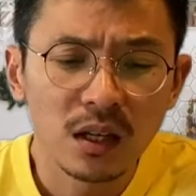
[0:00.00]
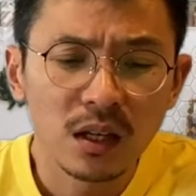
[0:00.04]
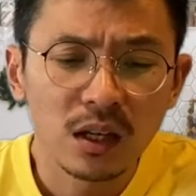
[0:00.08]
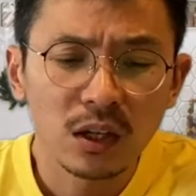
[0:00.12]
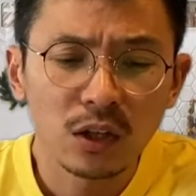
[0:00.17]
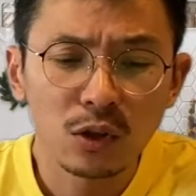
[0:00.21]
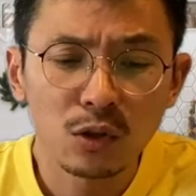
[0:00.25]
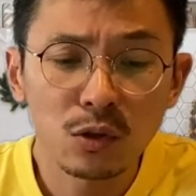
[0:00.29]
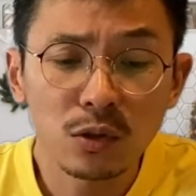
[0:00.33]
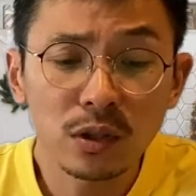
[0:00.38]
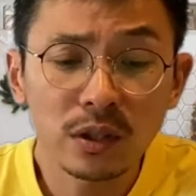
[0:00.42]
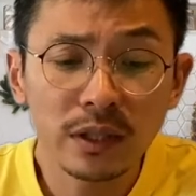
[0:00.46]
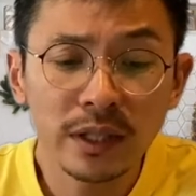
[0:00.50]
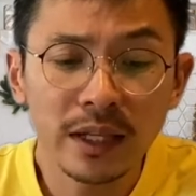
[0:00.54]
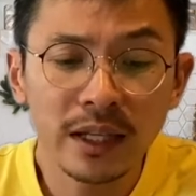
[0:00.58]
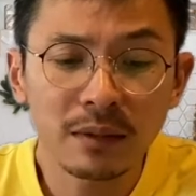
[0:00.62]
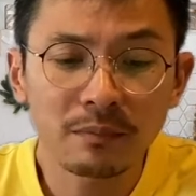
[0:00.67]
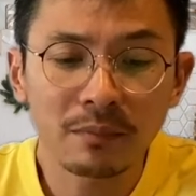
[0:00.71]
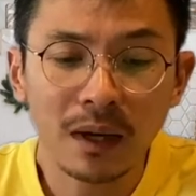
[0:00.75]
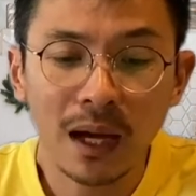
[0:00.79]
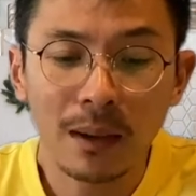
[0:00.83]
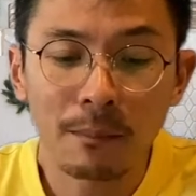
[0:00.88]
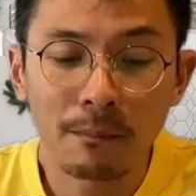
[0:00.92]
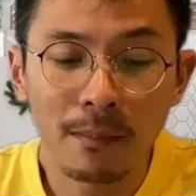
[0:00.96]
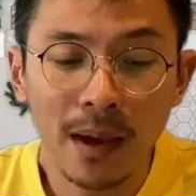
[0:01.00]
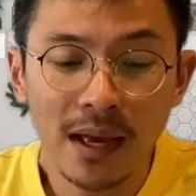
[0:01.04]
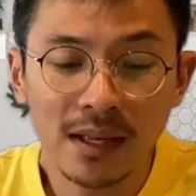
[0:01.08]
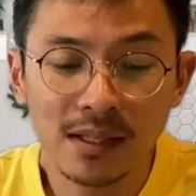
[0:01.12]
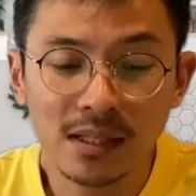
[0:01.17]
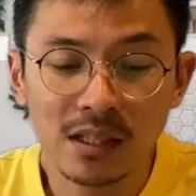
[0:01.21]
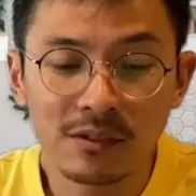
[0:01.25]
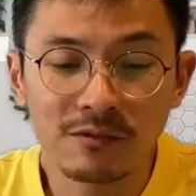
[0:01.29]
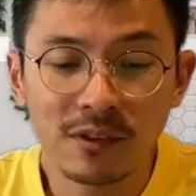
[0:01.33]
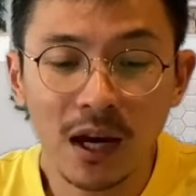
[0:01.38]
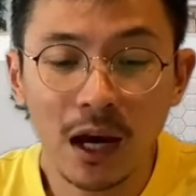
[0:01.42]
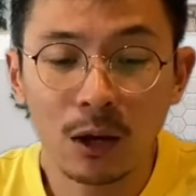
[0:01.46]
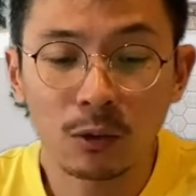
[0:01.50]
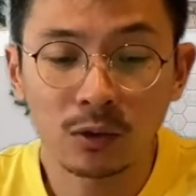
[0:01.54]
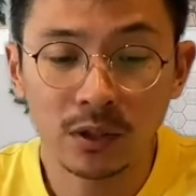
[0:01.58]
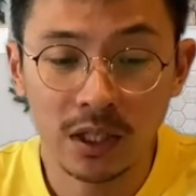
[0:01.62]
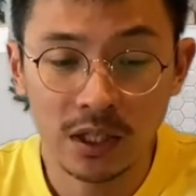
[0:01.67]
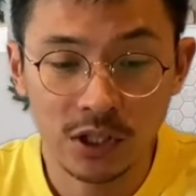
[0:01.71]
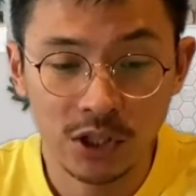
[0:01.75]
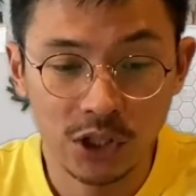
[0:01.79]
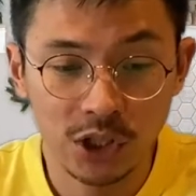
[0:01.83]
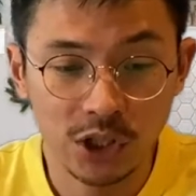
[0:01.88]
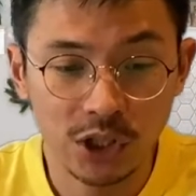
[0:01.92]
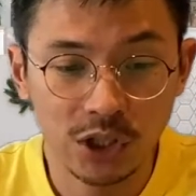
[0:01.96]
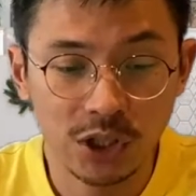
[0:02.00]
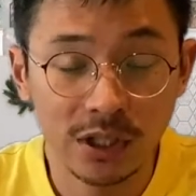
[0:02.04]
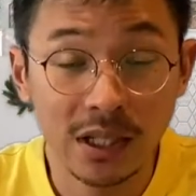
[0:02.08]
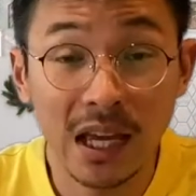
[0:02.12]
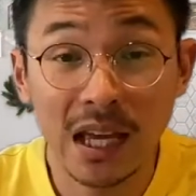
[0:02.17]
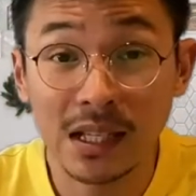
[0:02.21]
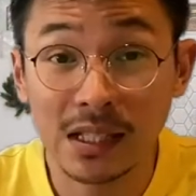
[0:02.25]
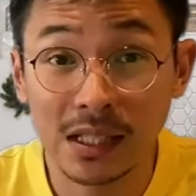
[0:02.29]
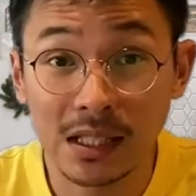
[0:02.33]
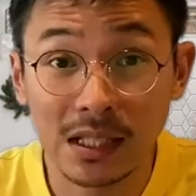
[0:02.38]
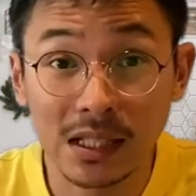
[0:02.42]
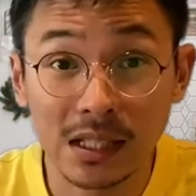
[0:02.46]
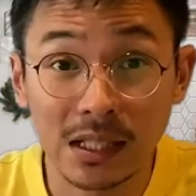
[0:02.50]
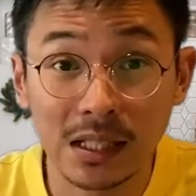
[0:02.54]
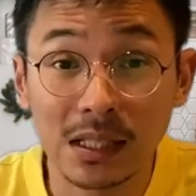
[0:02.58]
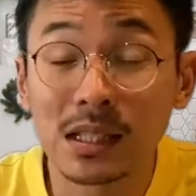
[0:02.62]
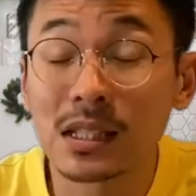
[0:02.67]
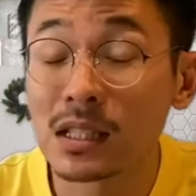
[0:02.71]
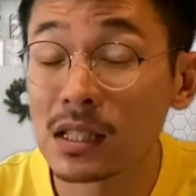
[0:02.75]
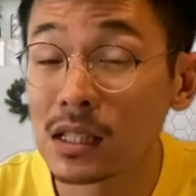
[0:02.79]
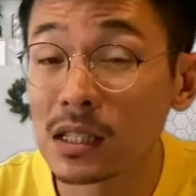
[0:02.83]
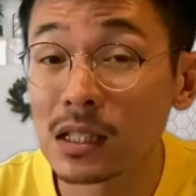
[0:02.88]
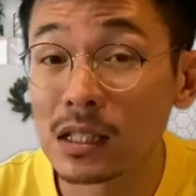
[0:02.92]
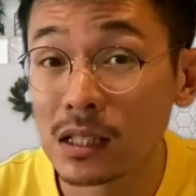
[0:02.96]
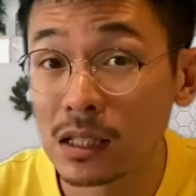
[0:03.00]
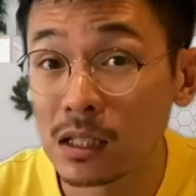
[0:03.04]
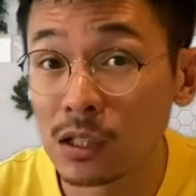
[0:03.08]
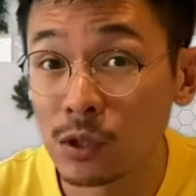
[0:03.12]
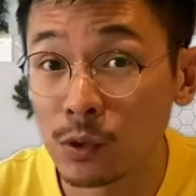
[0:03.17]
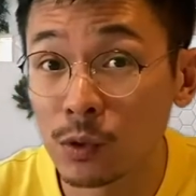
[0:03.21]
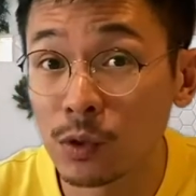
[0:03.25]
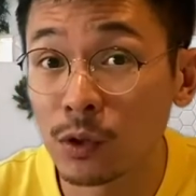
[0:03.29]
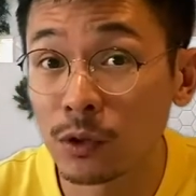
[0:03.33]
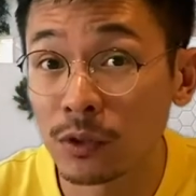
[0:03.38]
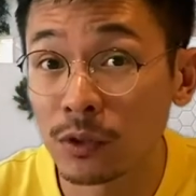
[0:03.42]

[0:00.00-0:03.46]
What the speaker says: Google hit by massive outage. Yes, you know